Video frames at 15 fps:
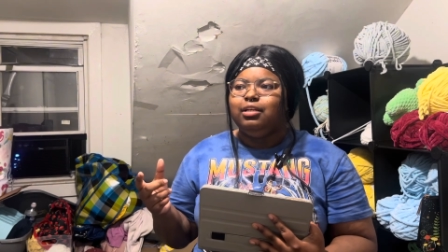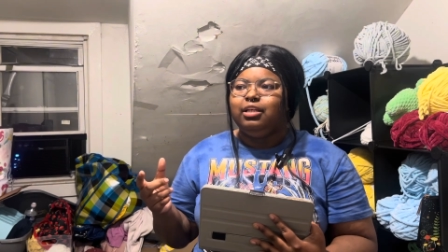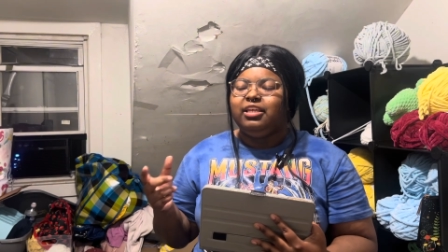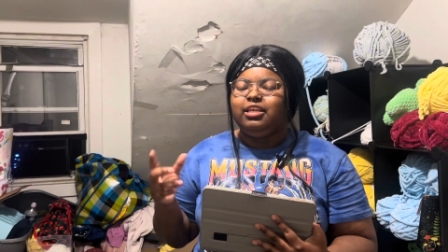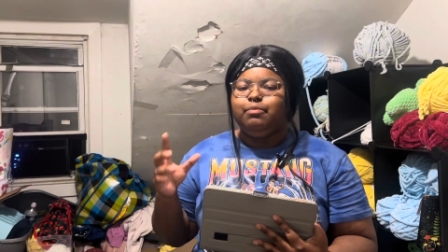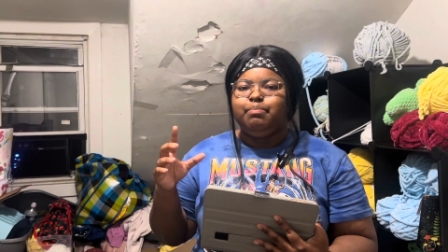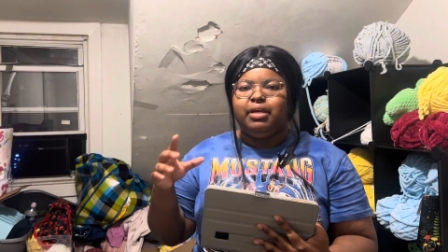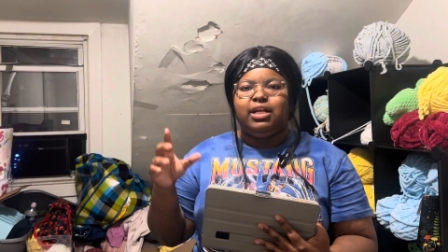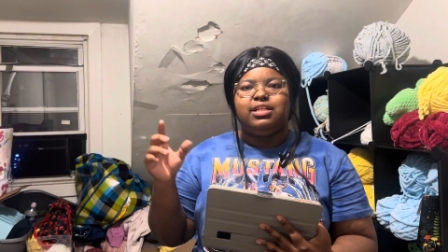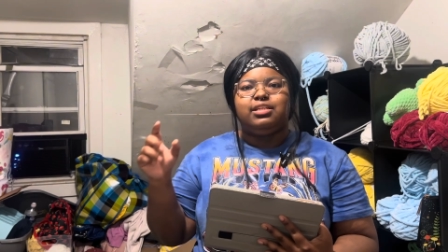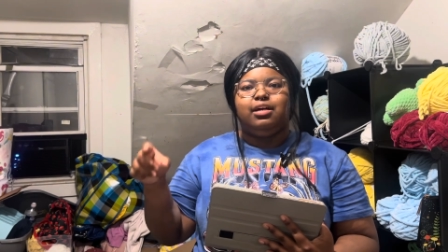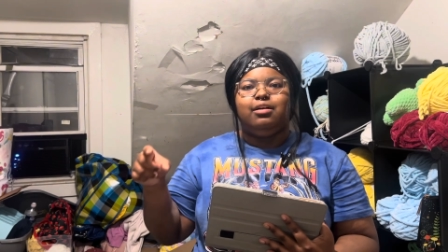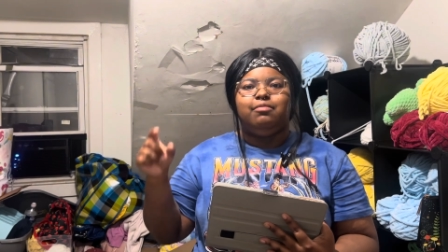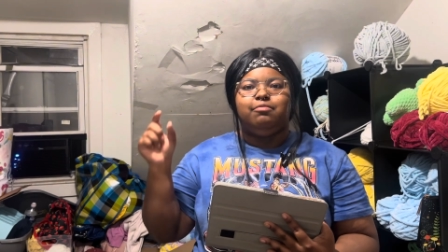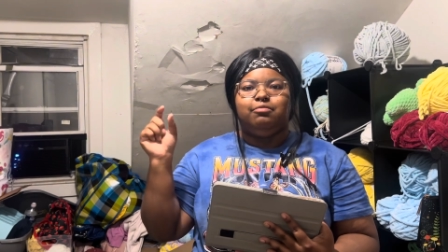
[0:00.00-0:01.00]
He picked
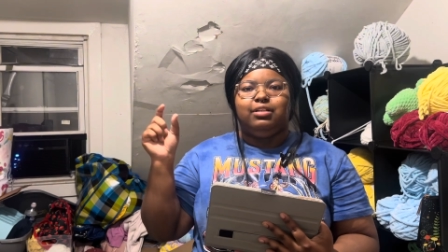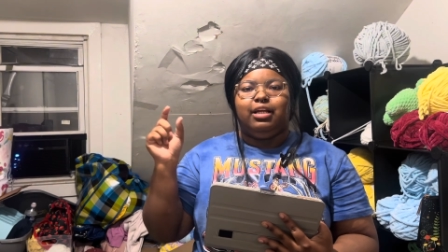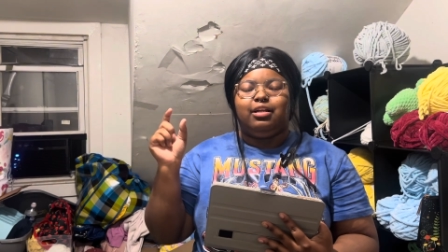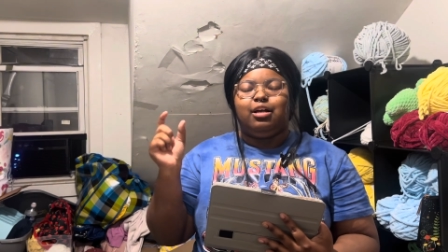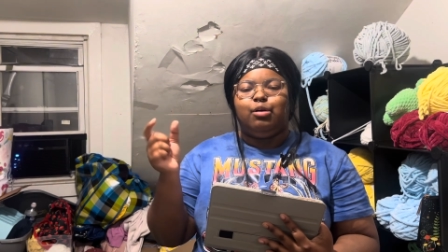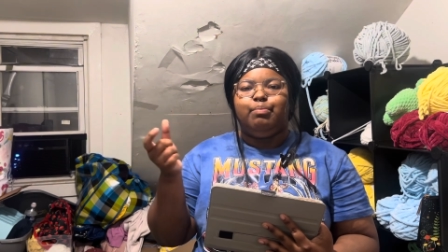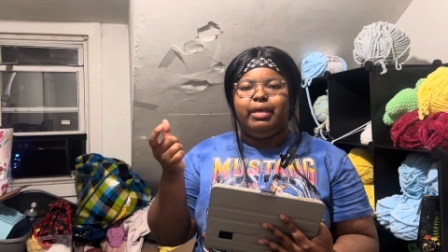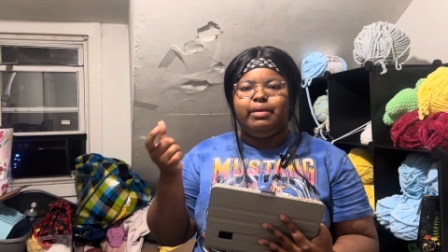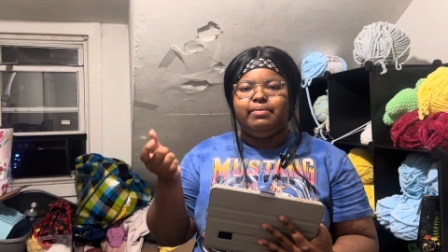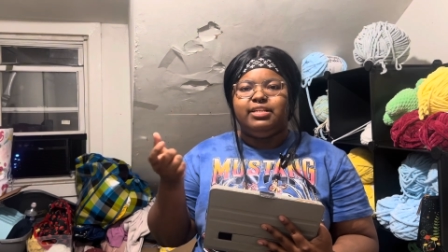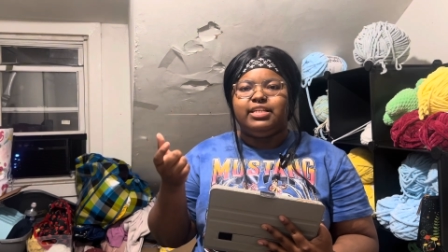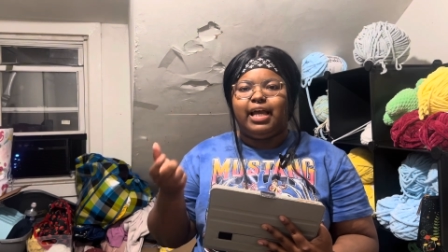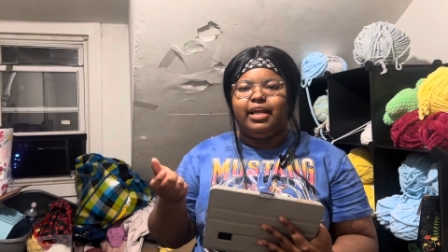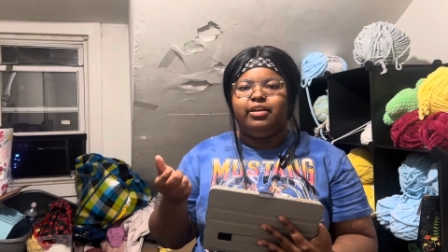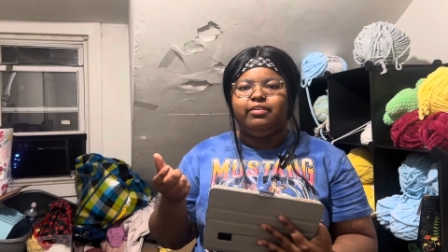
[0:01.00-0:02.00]
up like a baby
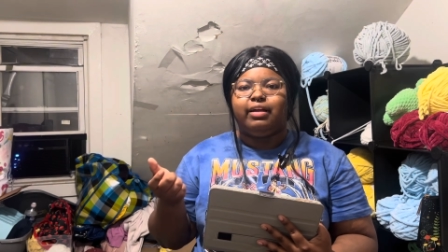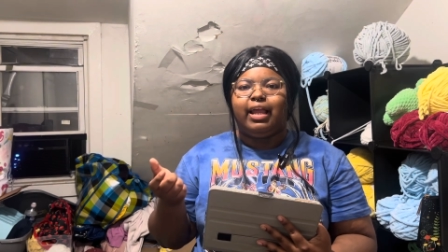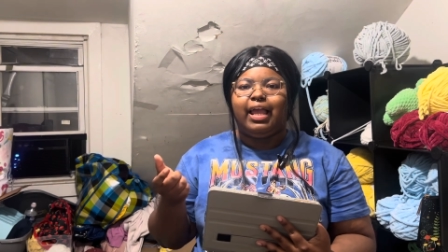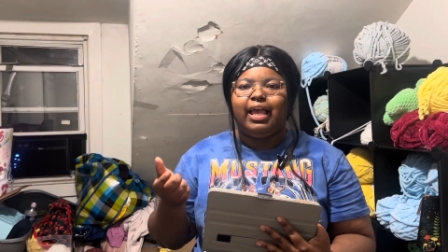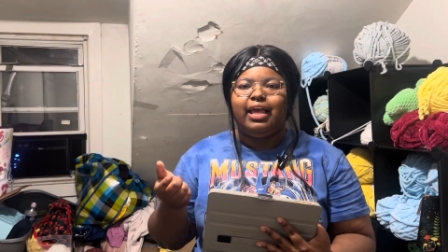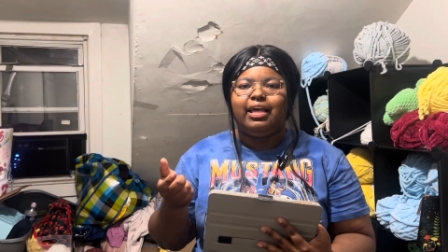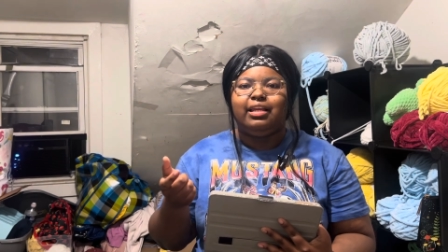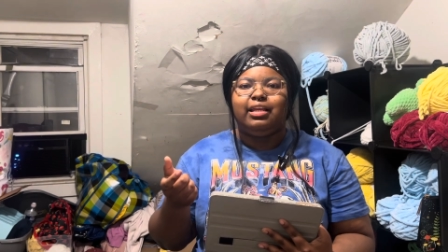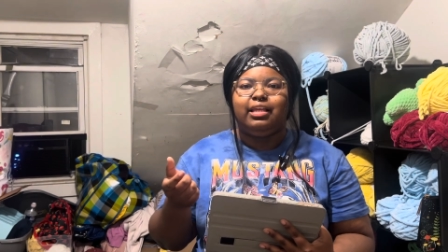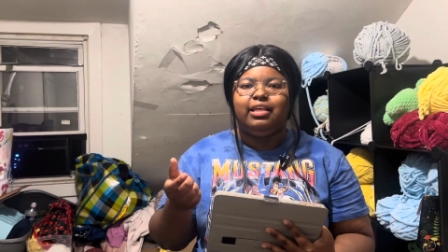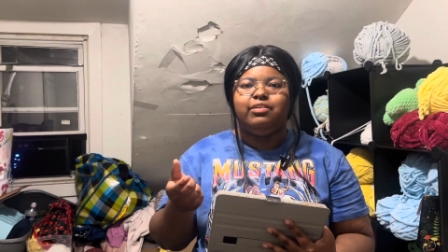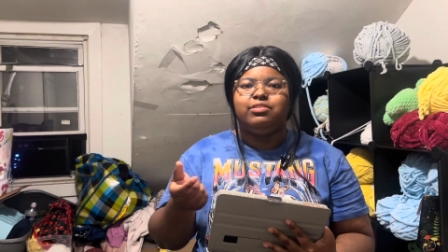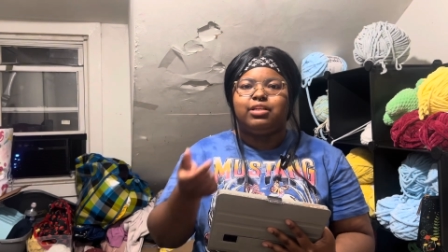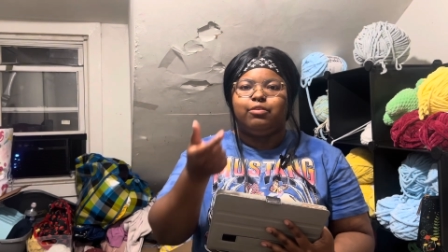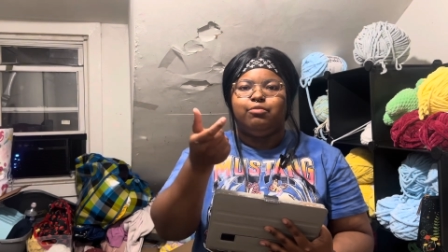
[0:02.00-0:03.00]
dino I had. He
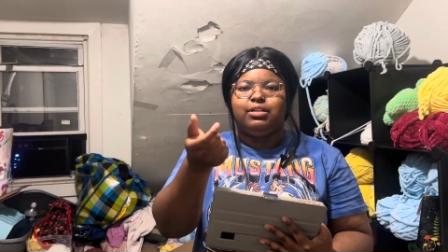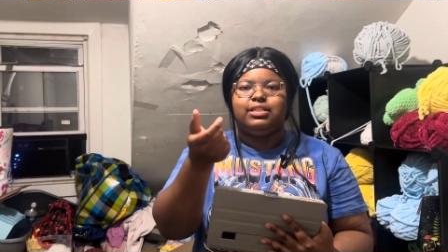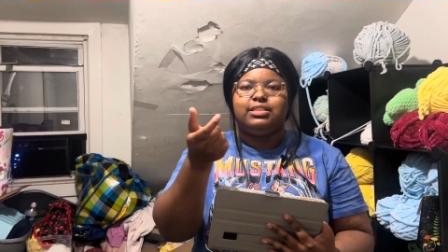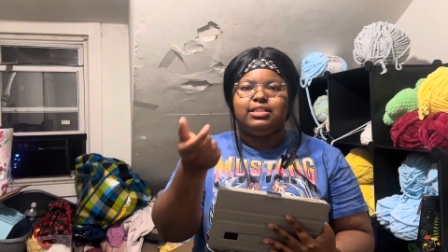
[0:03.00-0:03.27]
was like, "What is